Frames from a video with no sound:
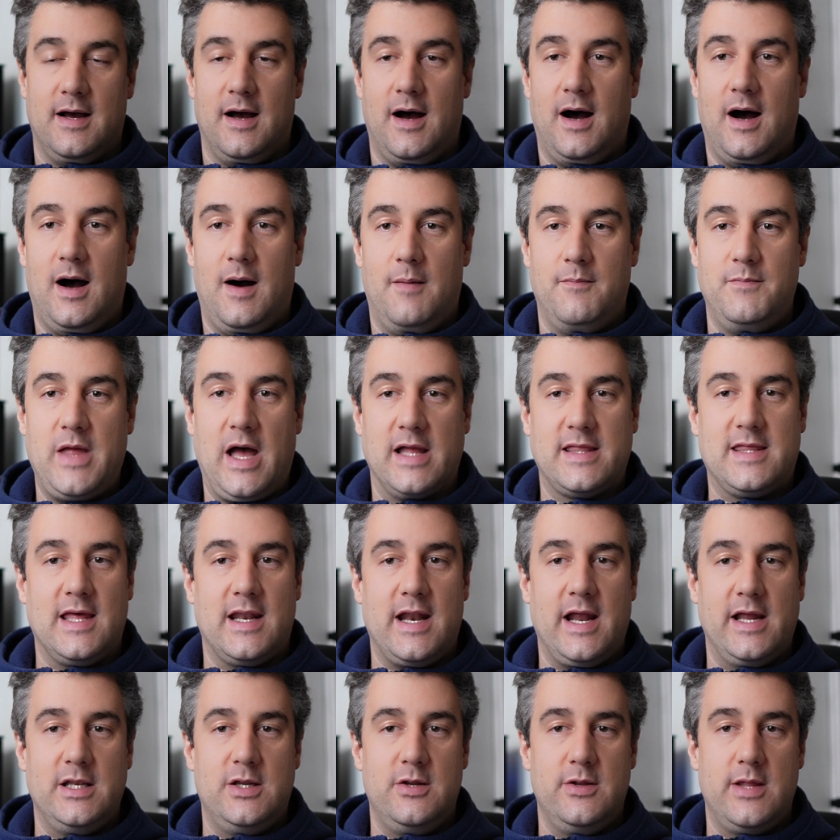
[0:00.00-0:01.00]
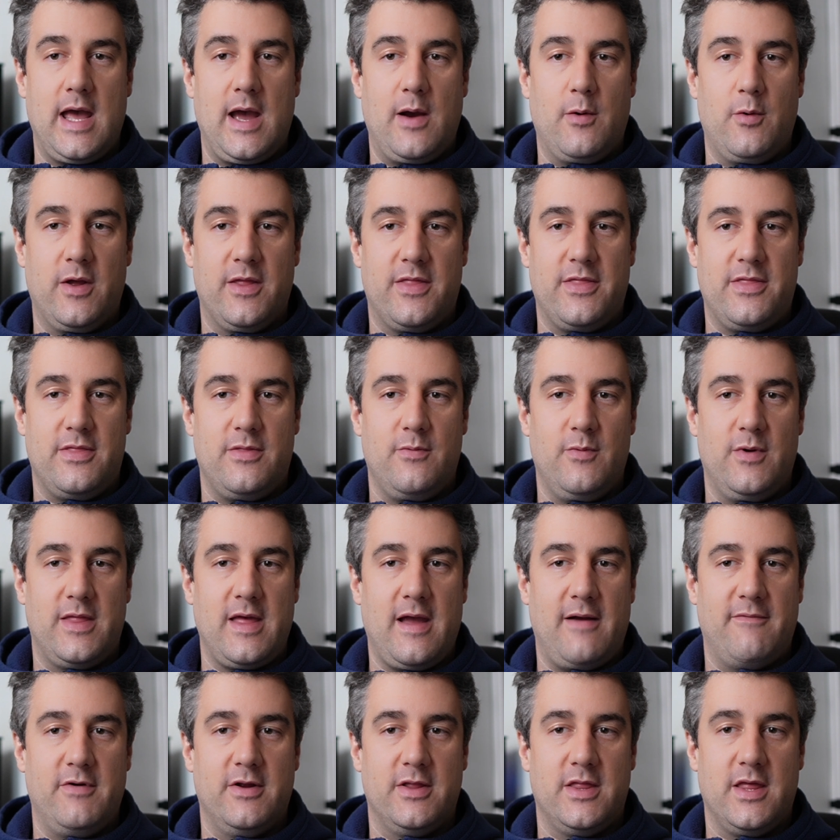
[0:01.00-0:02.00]
Not that I do that with
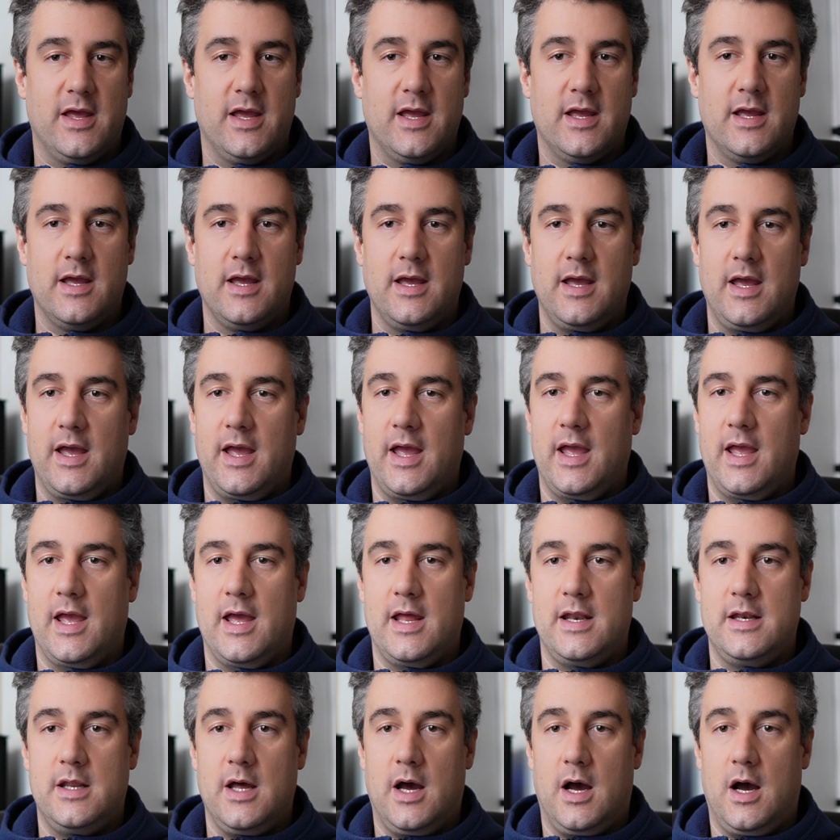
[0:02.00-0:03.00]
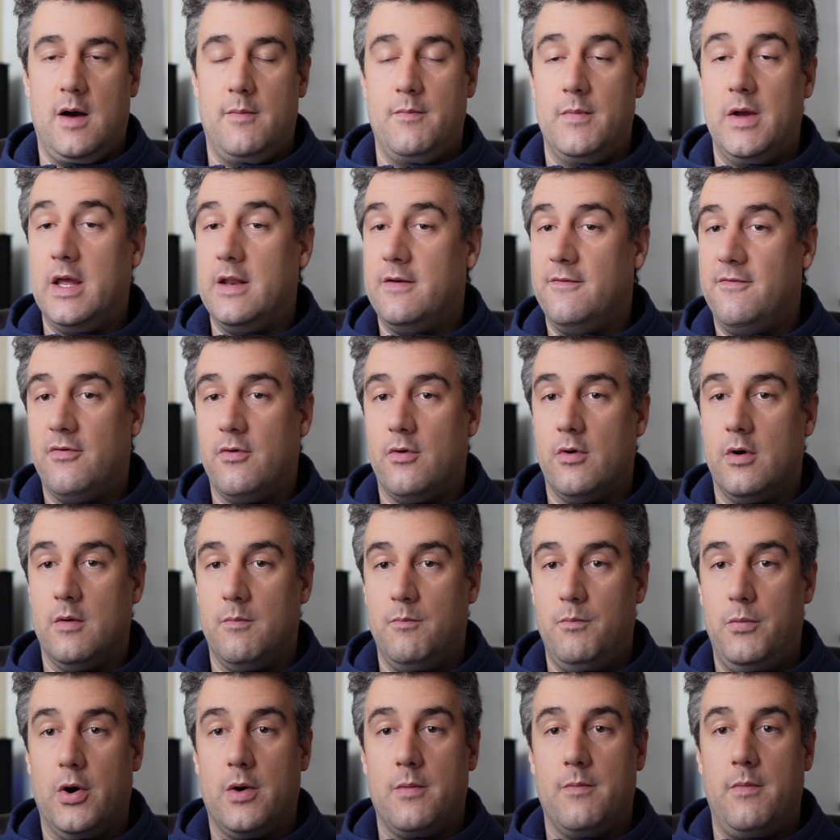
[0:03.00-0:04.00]
everything, and for
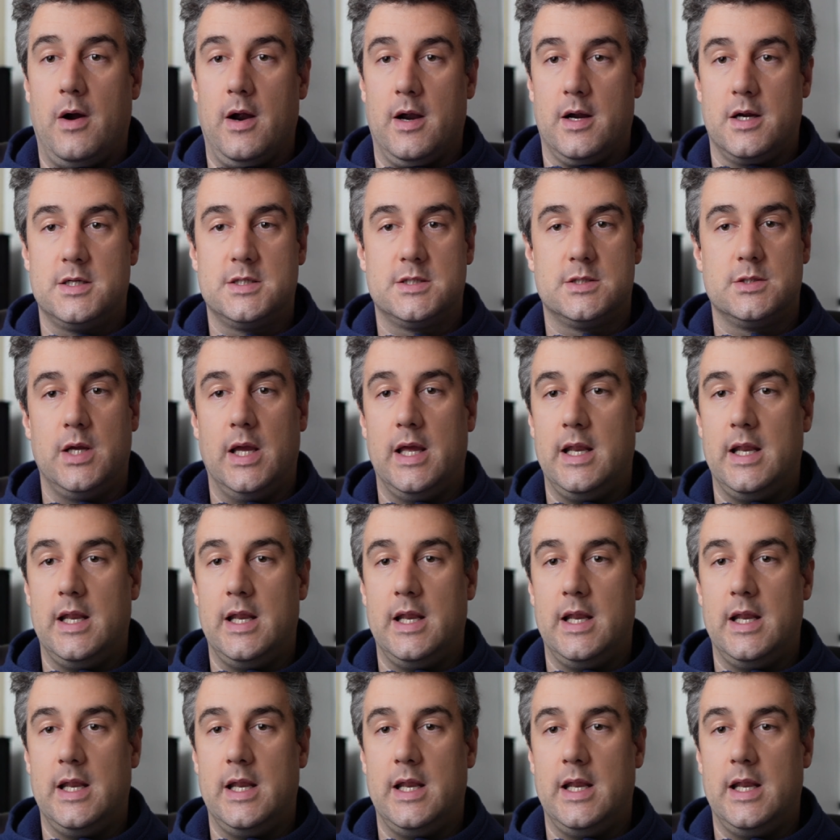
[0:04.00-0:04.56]
bookmarks.